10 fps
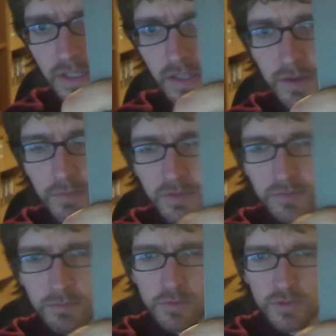almost
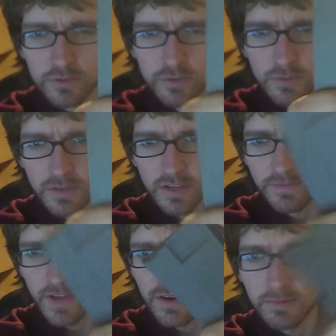move your troops like
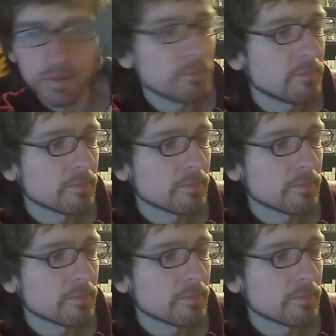Fire Emblem,